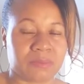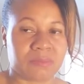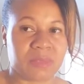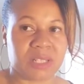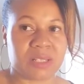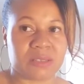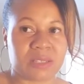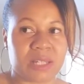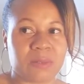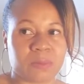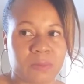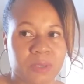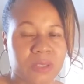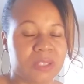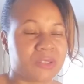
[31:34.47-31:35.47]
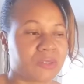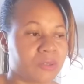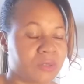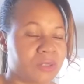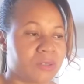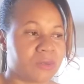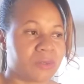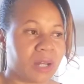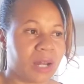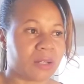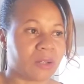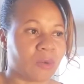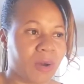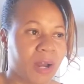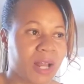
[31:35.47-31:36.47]
because they really truly do
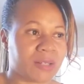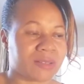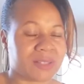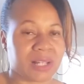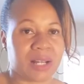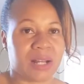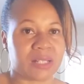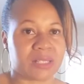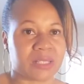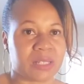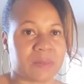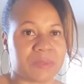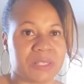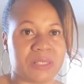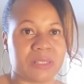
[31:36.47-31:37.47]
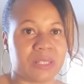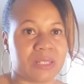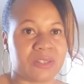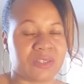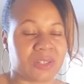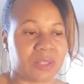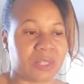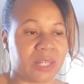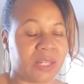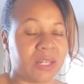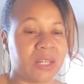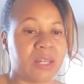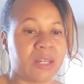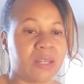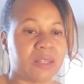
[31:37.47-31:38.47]
not grasp the concepts he's teaching.
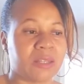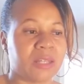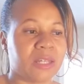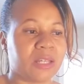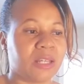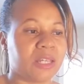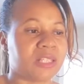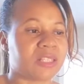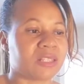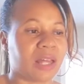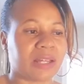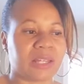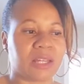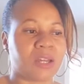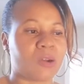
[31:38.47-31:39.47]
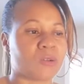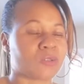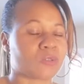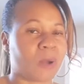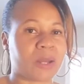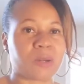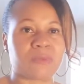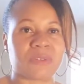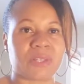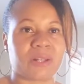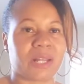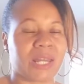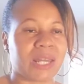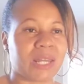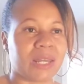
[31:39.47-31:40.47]
They, it, it's like it goes right over
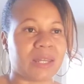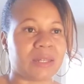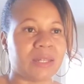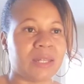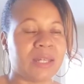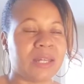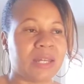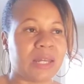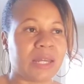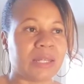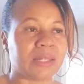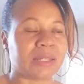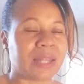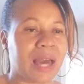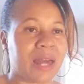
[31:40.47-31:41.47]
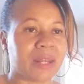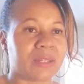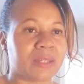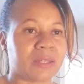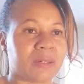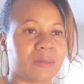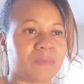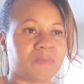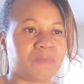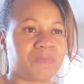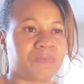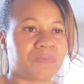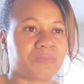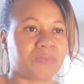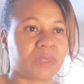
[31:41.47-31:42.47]
their head, and a lot of them,
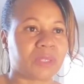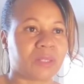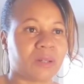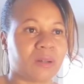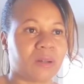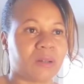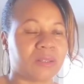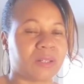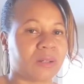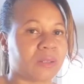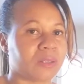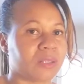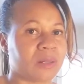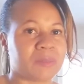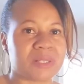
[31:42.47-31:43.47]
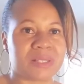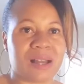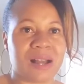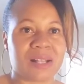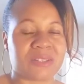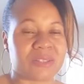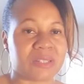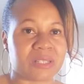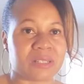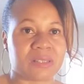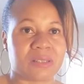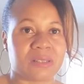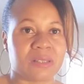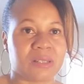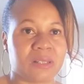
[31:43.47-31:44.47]
they're they're
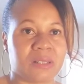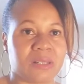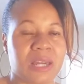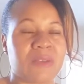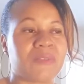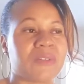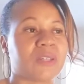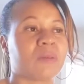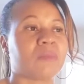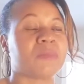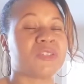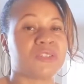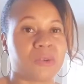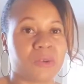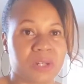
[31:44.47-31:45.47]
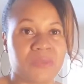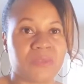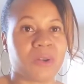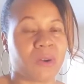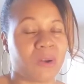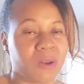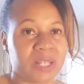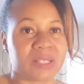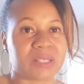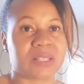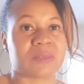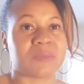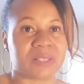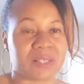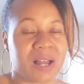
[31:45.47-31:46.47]
misogynist. Kevin, a majority of your audience
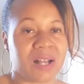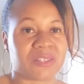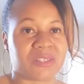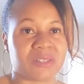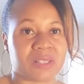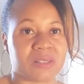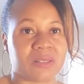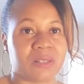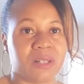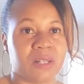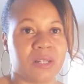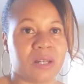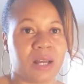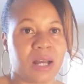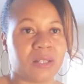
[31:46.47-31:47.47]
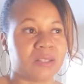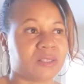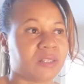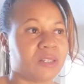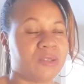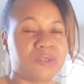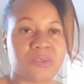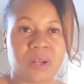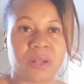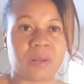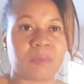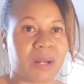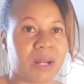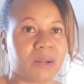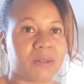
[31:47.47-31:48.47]
is misogynist. I understand you are trying
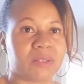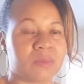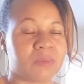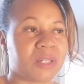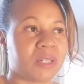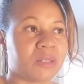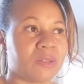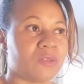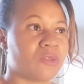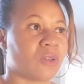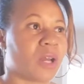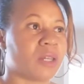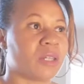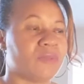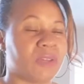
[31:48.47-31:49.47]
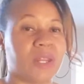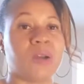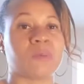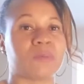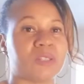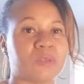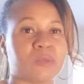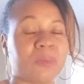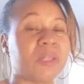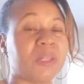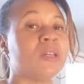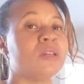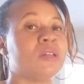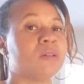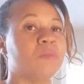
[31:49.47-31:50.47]
to empower these men, you are trying to even help these women,
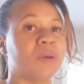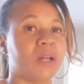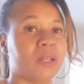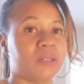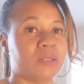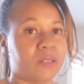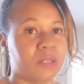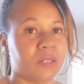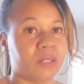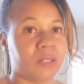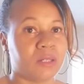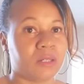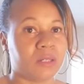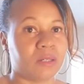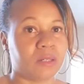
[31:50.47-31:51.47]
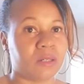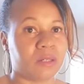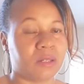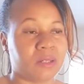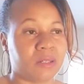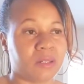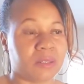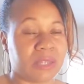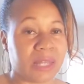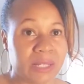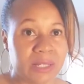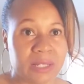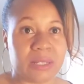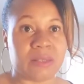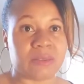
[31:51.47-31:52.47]
but
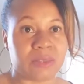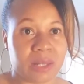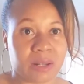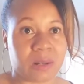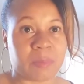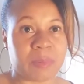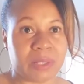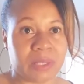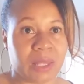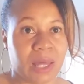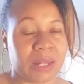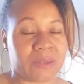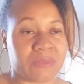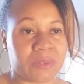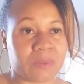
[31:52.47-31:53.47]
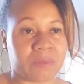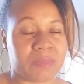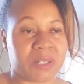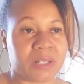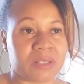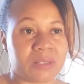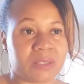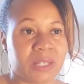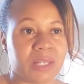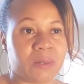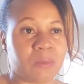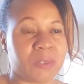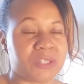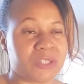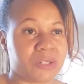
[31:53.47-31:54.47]
they need therapy. A lot of them because they
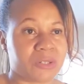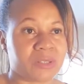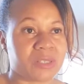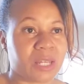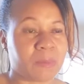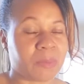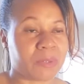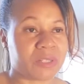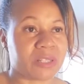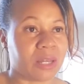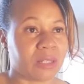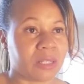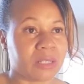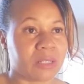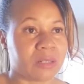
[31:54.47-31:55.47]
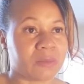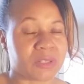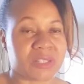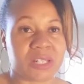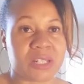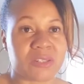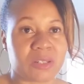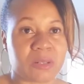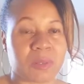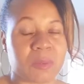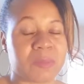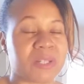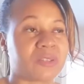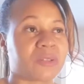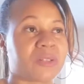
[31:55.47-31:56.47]
what you're t- telling them or teaching them or
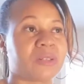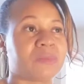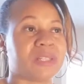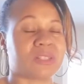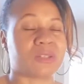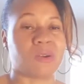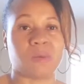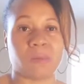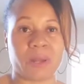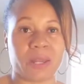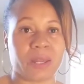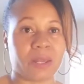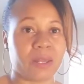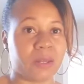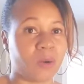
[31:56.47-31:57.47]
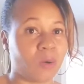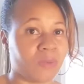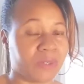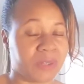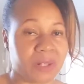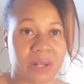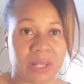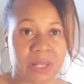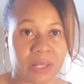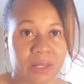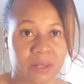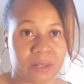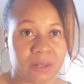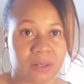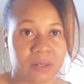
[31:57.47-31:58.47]
mentoring them is going way over their
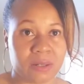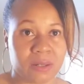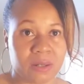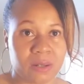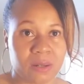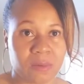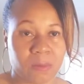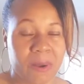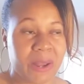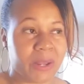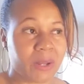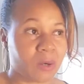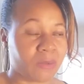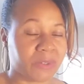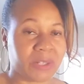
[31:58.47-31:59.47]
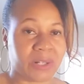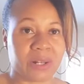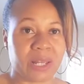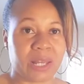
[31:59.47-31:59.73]
head, way over their